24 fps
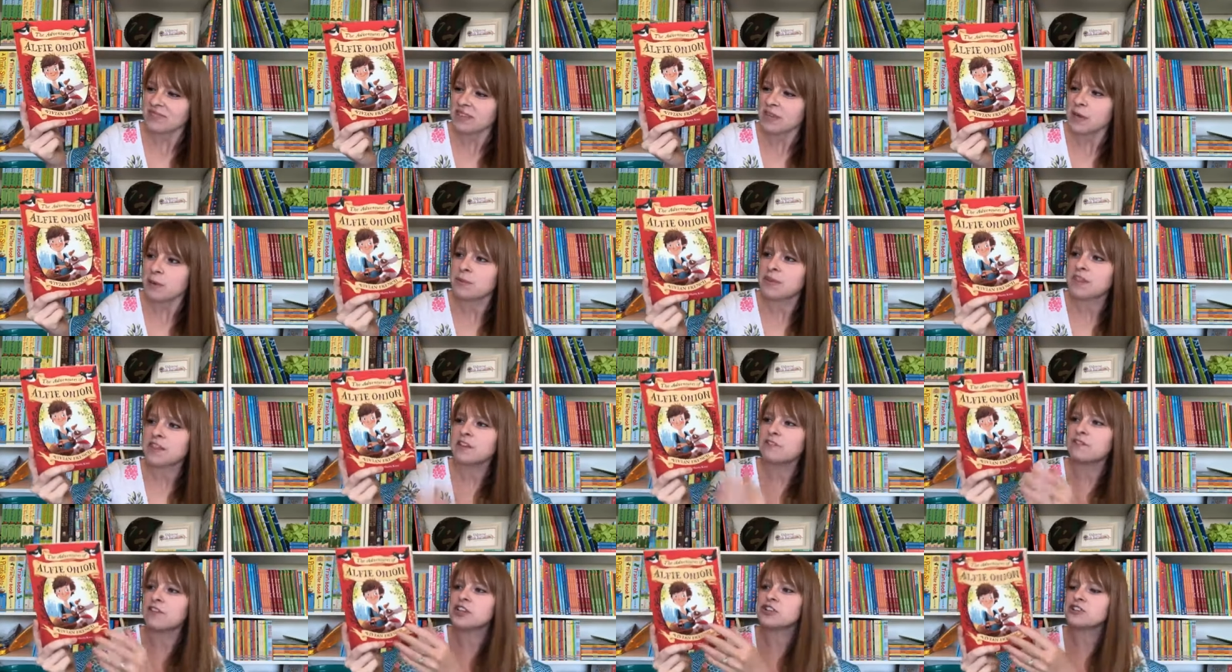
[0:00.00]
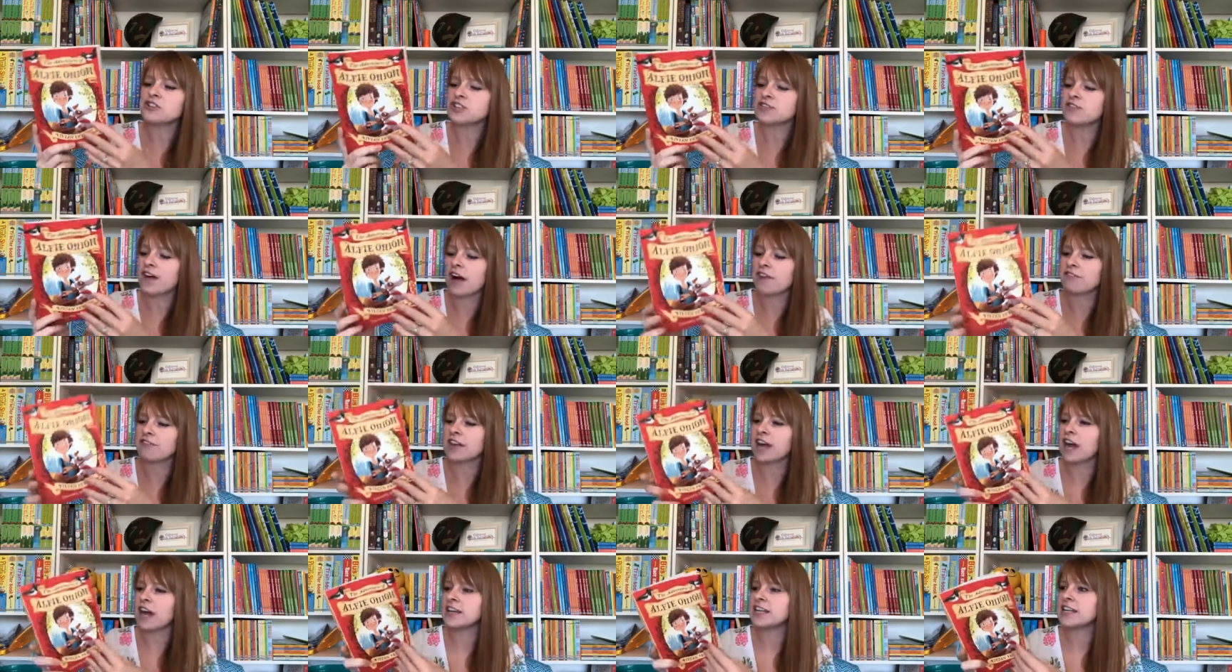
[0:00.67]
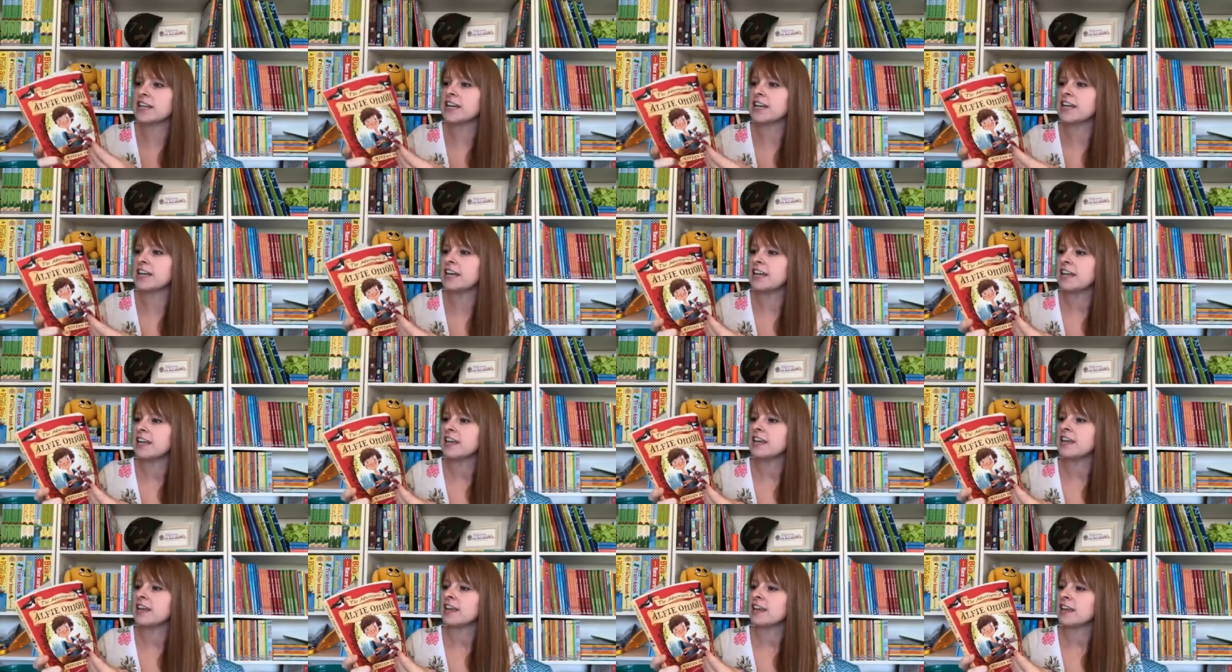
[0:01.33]
but The Adventures of Alfie Onion
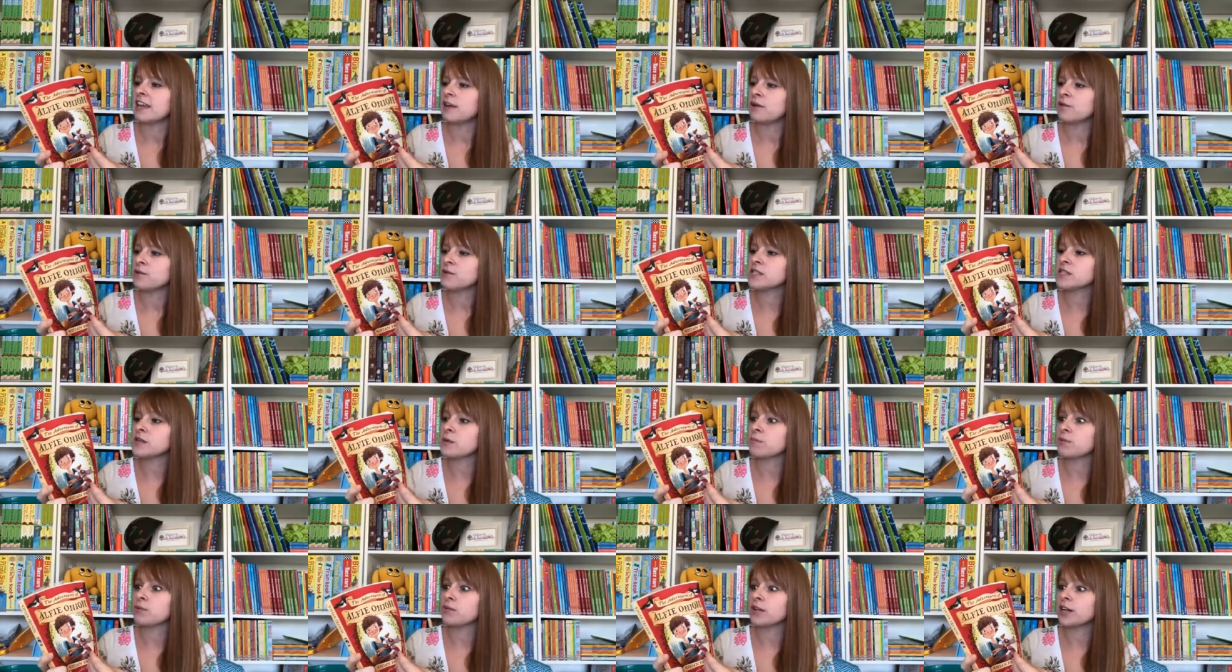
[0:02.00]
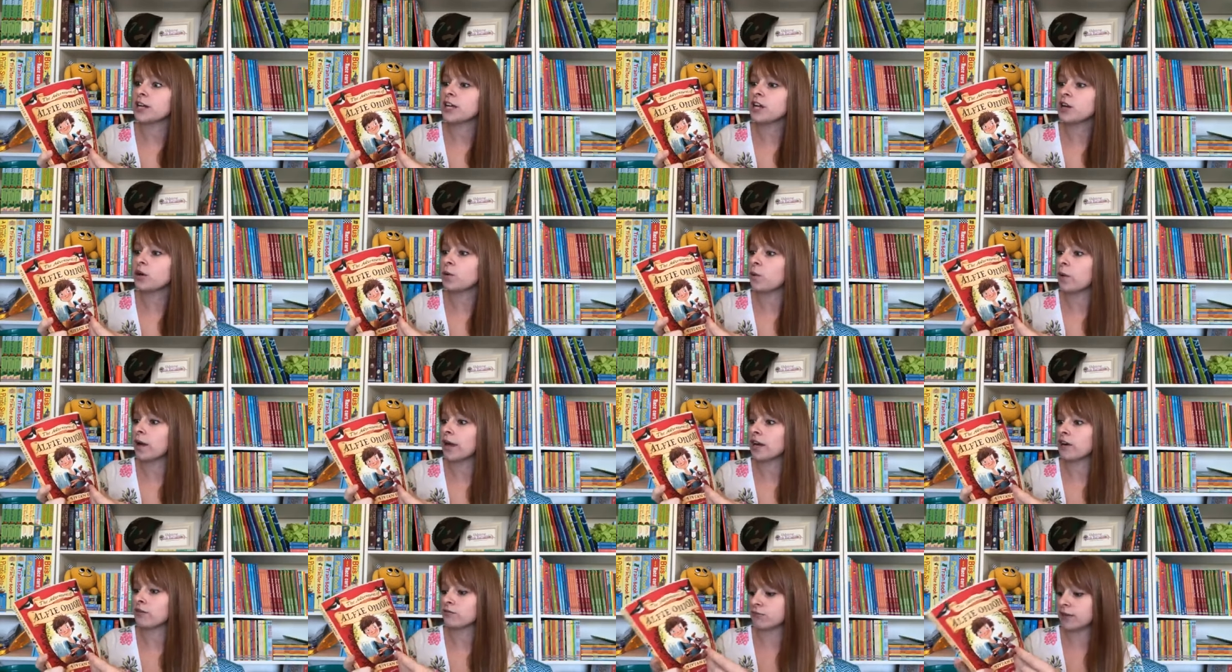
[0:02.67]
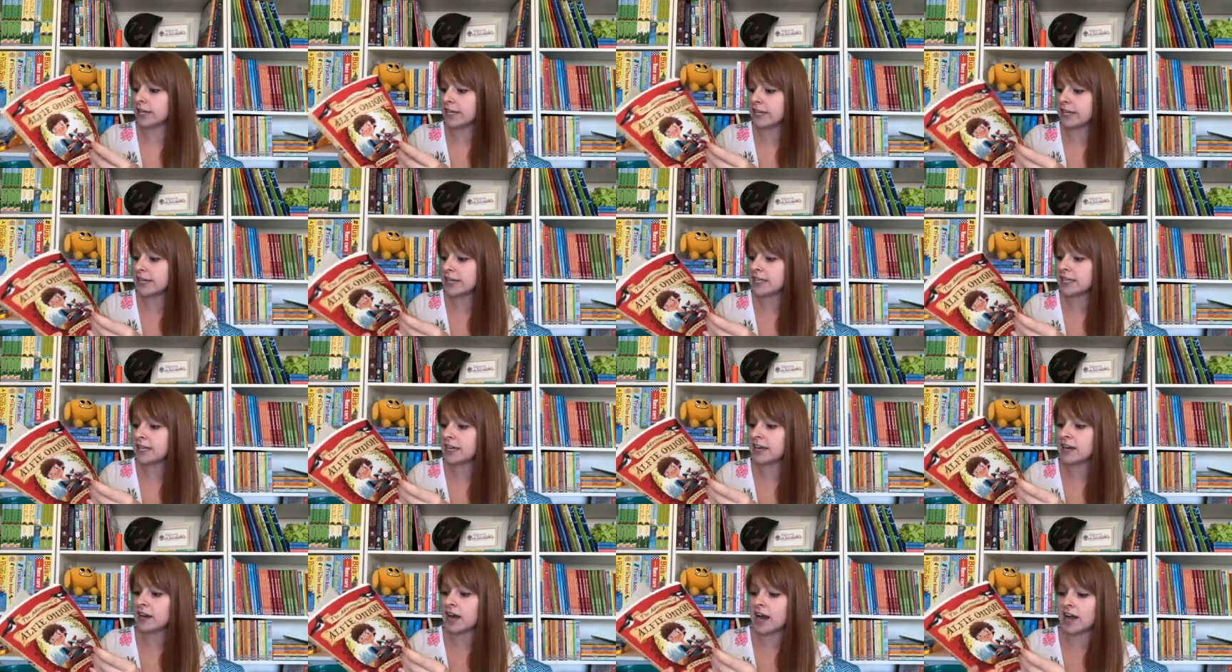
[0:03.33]
it was a pretty quick read,
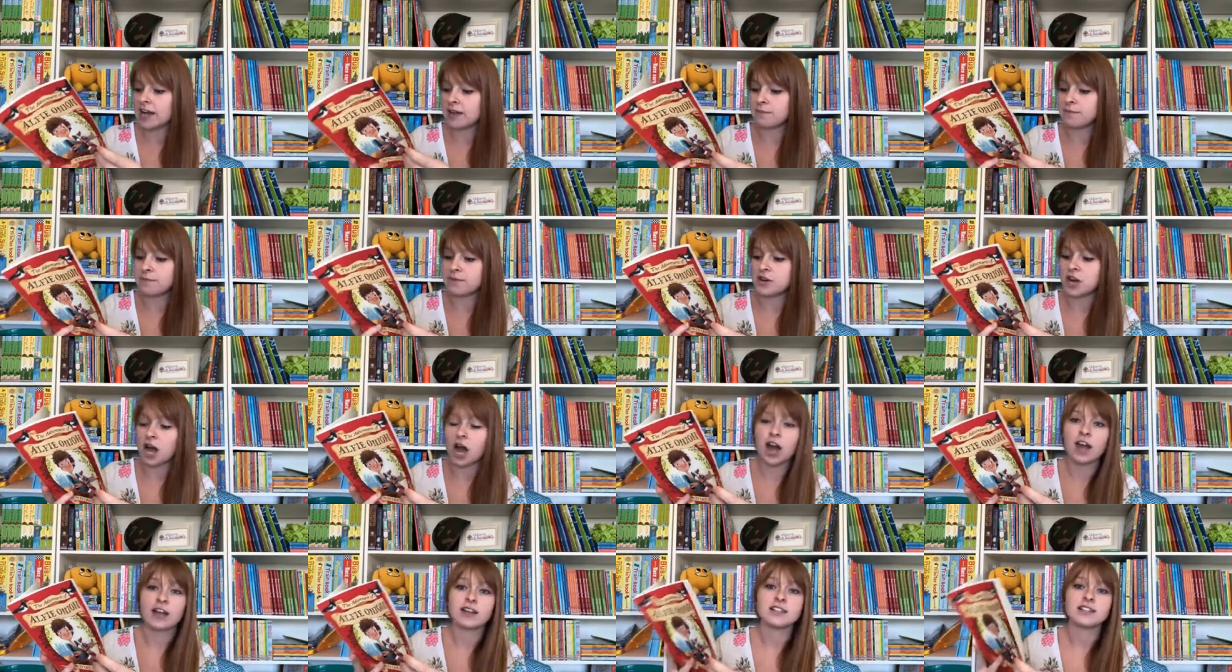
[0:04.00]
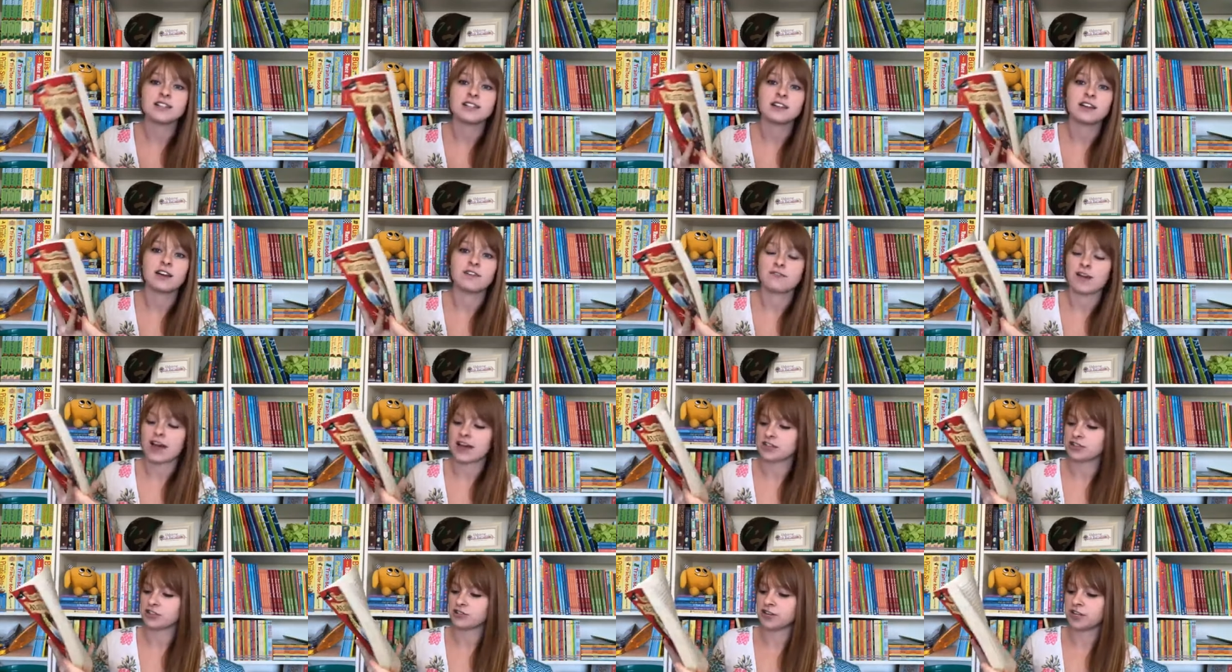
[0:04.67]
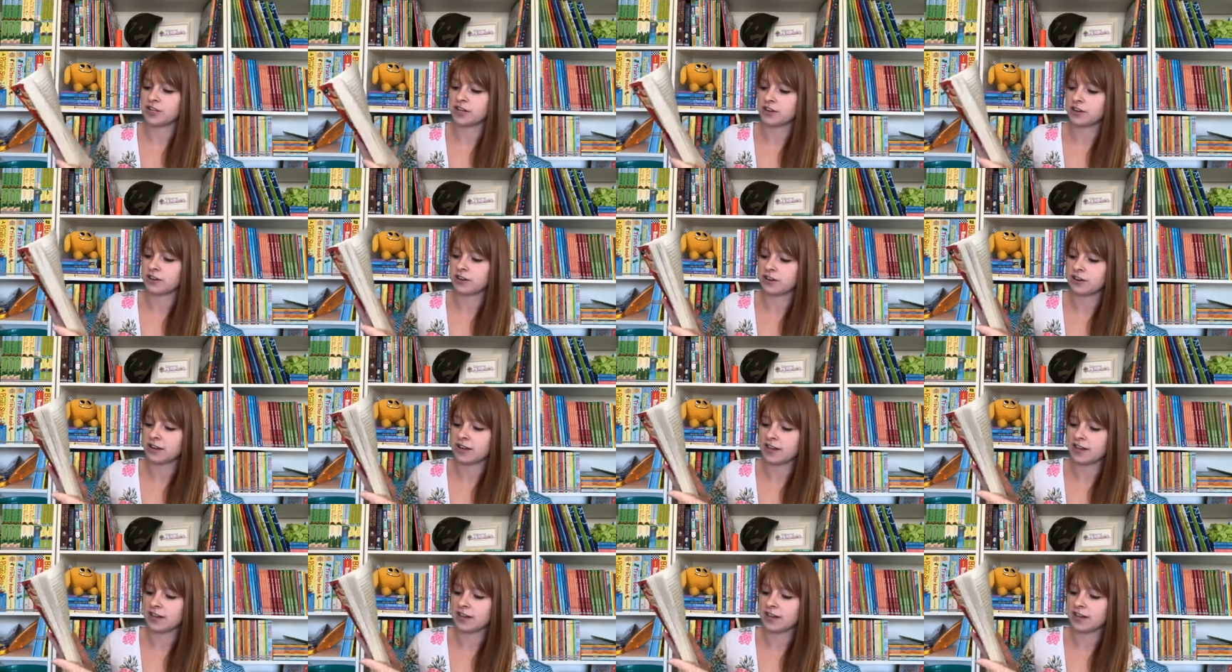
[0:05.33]
and I am not a fast reader.